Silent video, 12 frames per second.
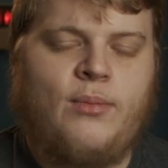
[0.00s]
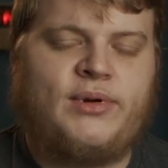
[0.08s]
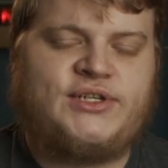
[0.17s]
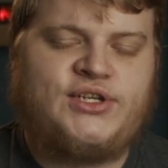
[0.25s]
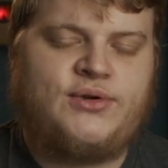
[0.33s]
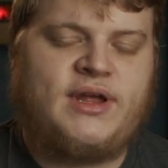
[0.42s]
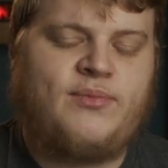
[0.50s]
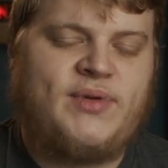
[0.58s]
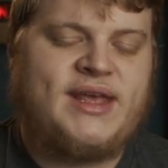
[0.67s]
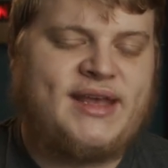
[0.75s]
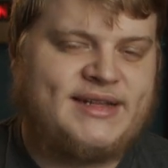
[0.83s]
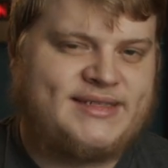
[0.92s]
but you can
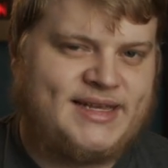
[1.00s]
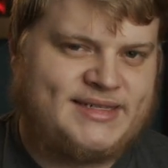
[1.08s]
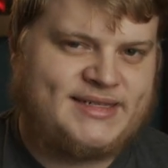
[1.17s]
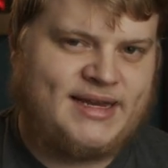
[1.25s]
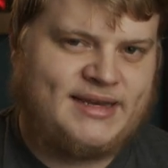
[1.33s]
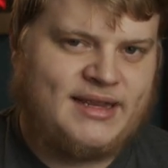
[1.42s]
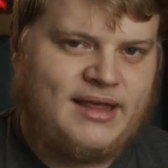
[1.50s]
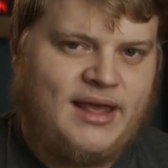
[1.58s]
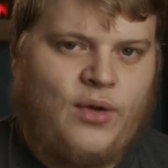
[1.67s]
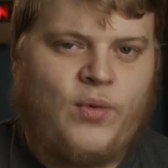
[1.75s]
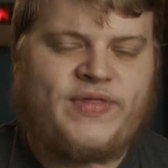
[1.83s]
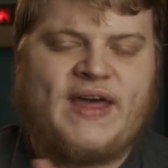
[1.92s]
be consistent
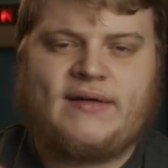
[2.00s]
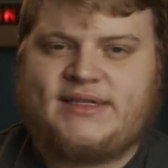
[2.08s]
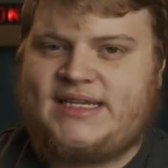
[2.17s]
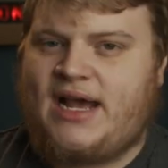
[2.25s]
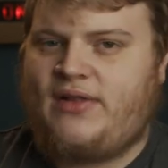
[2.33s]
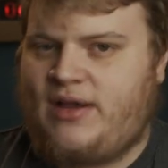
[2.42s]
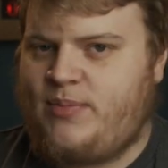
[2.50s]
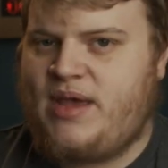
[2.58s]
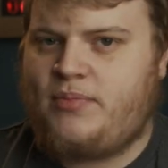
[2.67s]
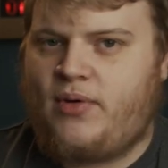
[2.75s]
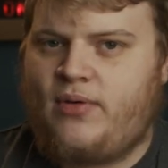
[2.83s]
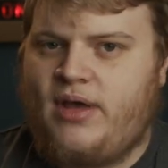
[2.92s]
without telling
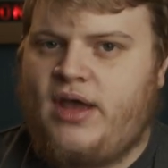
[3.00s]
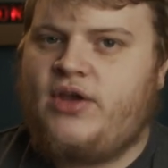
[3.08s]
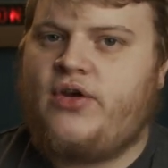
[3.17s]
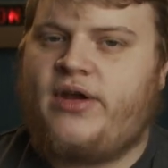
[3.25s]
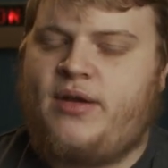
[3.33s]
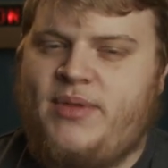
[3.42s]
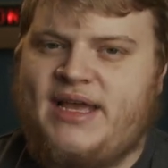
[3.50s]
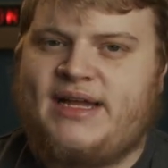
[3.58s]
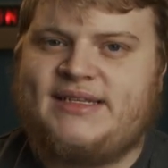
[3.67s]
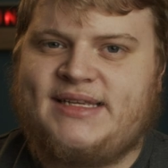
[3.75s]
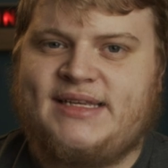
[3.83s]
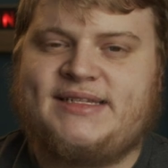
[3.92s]
people you're gonna be
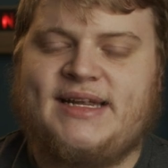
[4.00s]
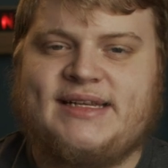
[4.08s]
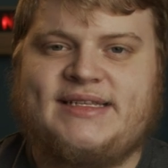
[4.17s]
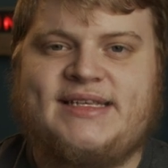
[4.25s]
consistent.